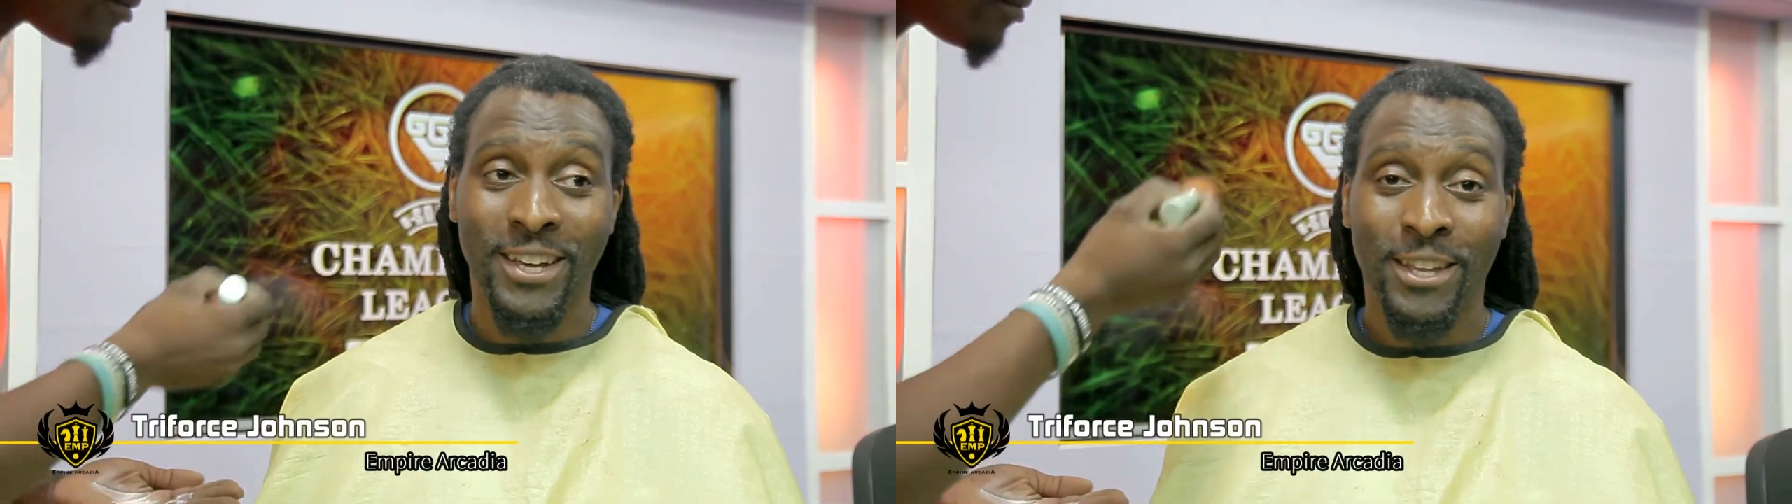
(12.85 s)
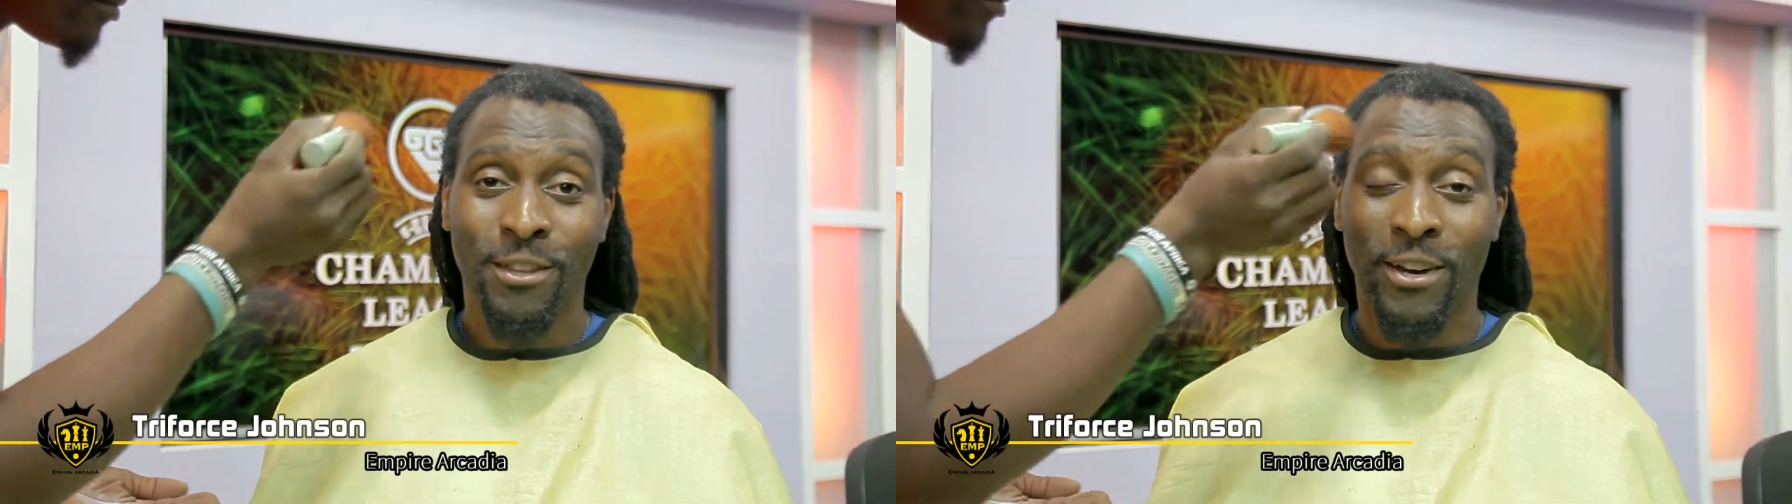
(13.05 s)

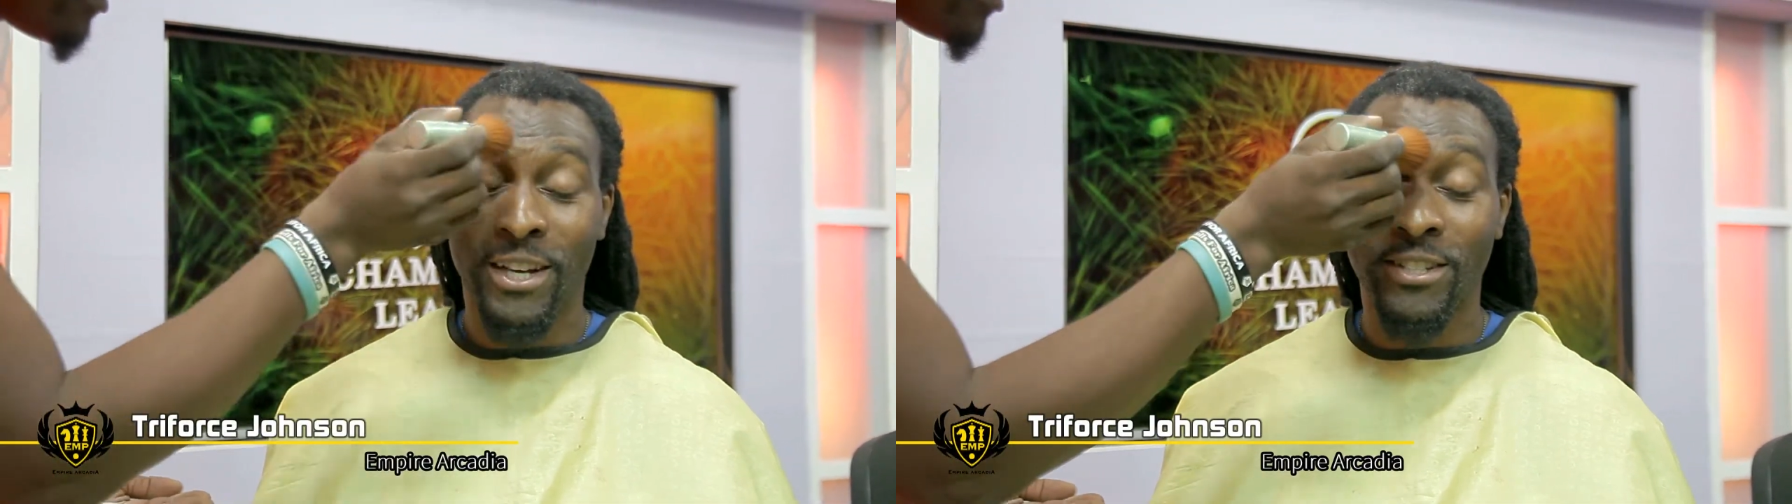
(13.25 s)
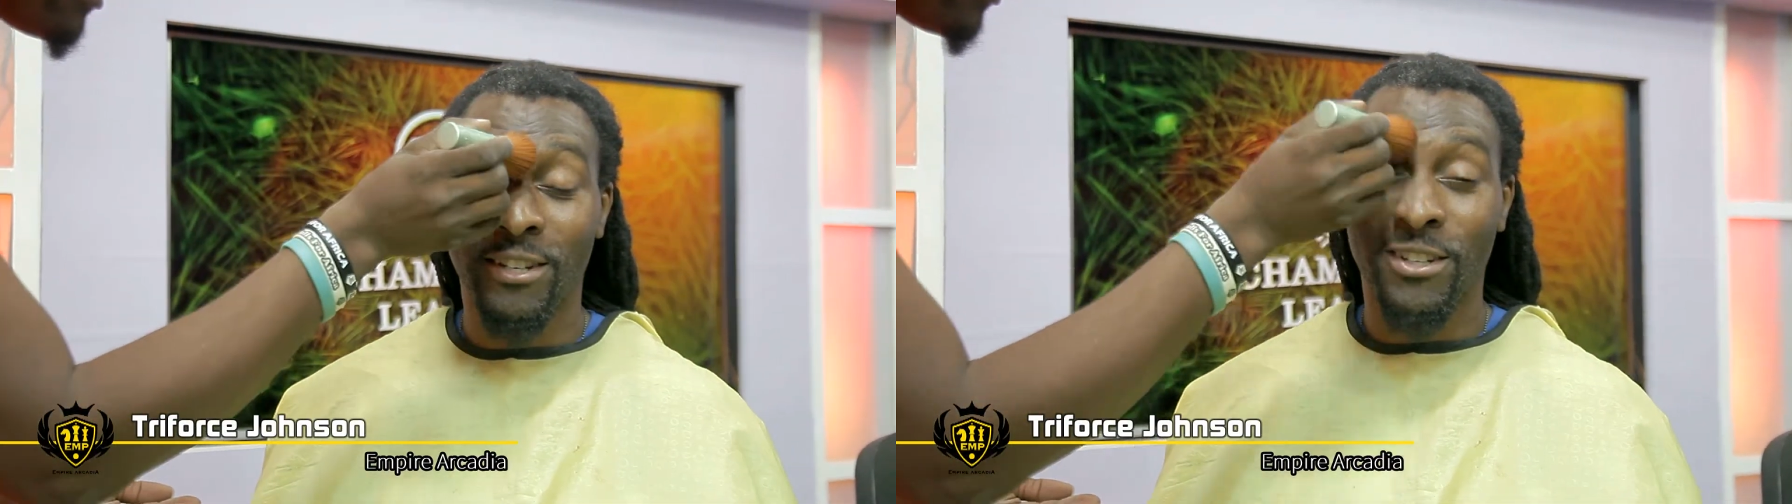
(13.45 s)
We're
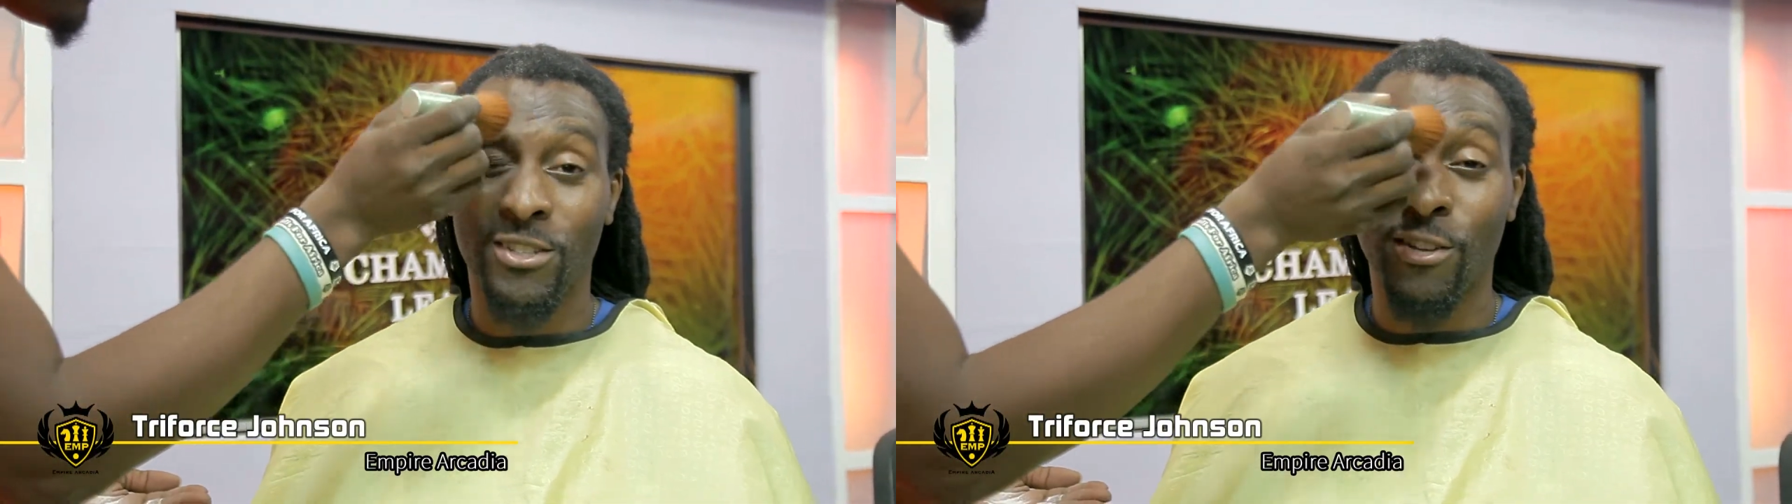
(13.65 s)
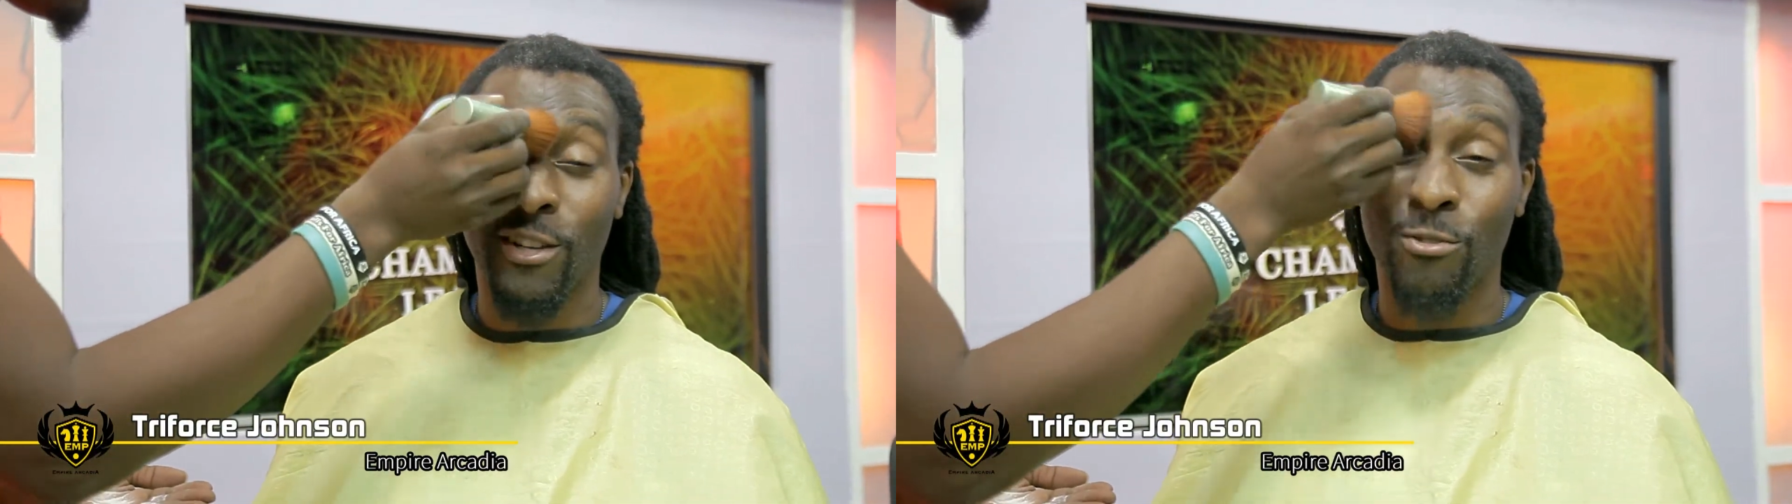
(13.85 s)
actually going to
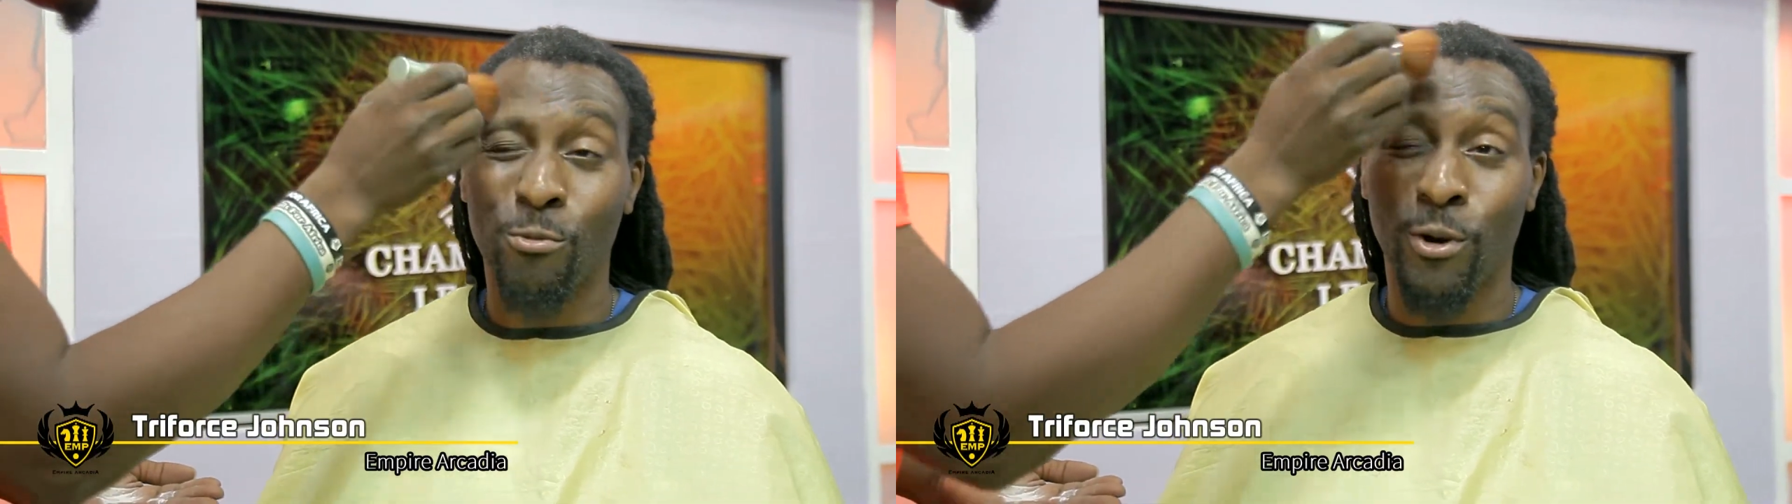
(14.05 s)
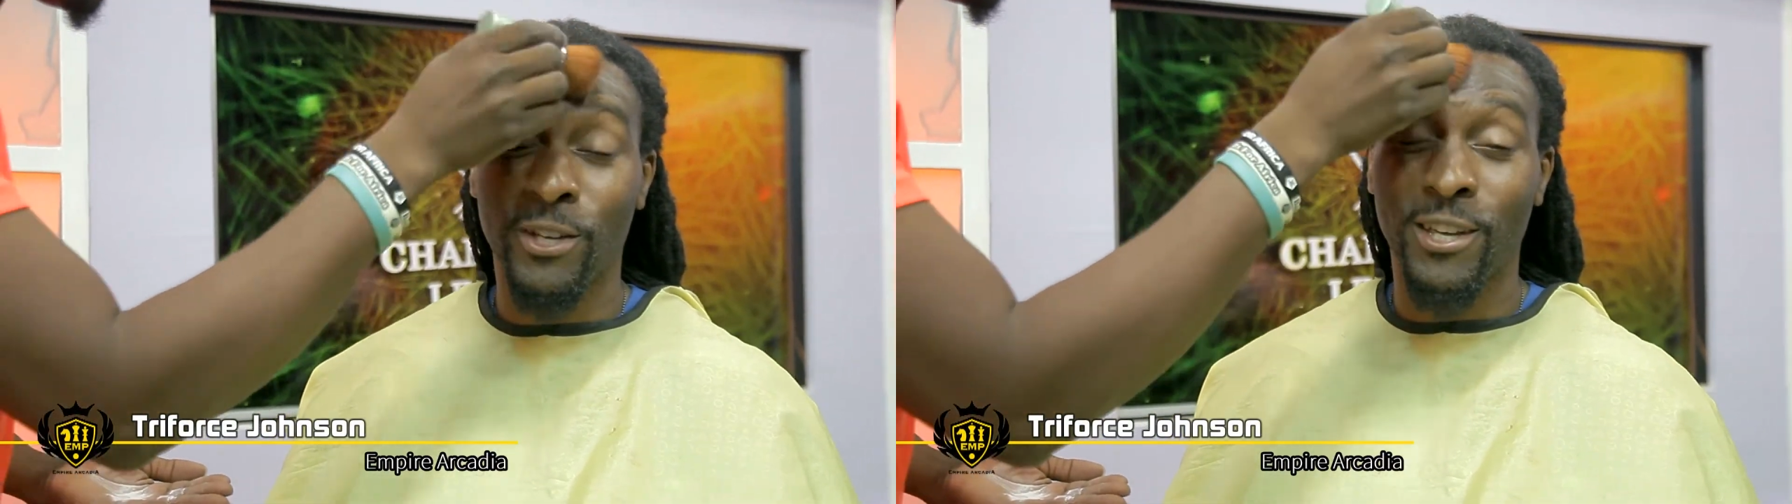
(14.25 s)
start
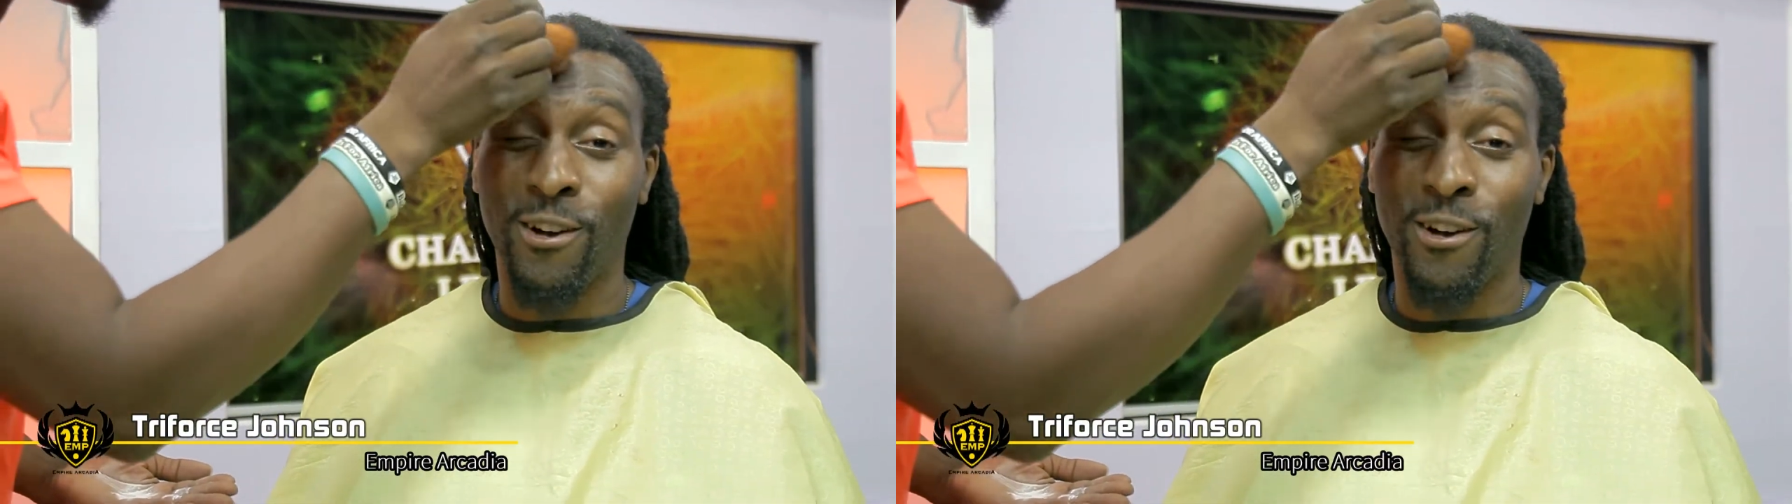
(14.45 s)
working